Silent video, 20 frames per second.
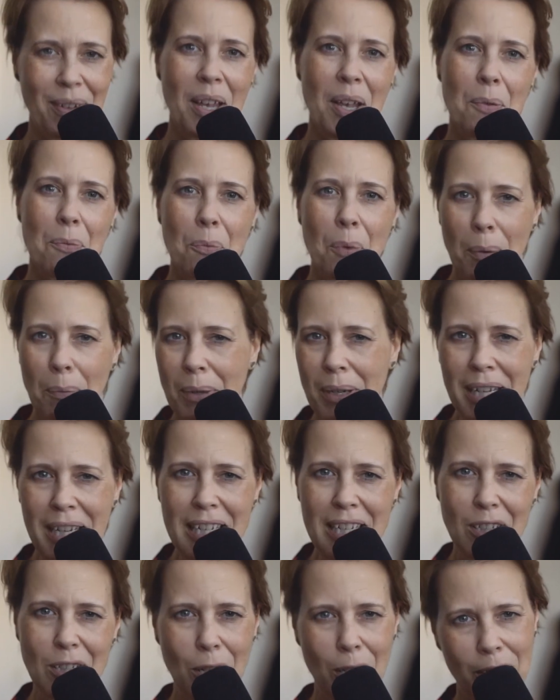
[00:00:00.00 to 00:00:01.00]
When we
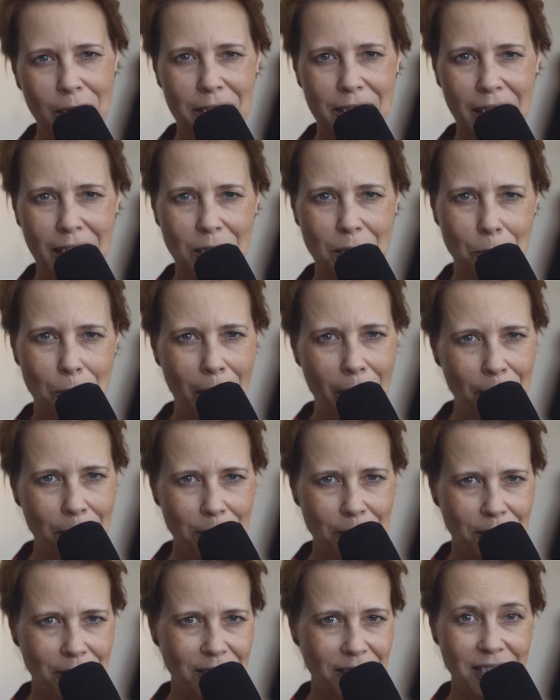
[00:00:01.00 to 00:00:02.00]
look at things around us
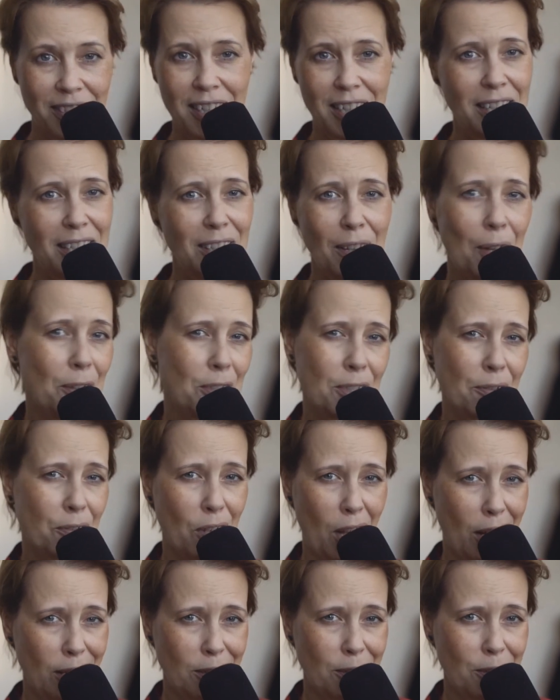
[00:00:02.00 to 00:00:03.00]
and see lots of
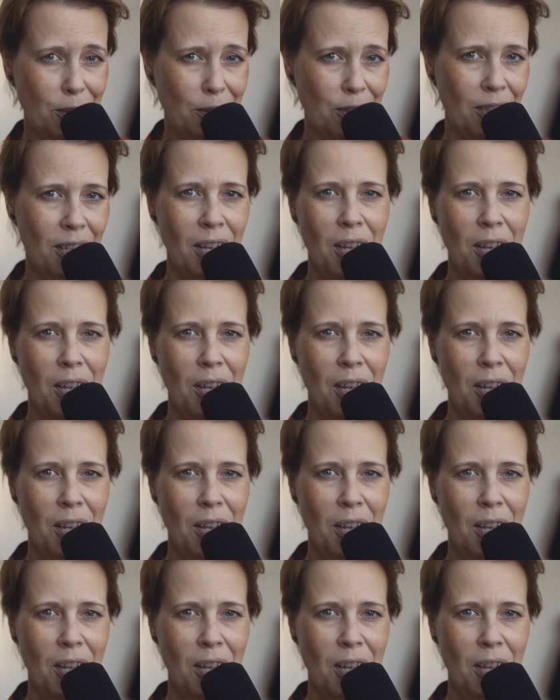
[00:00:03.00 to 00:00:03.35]
colors,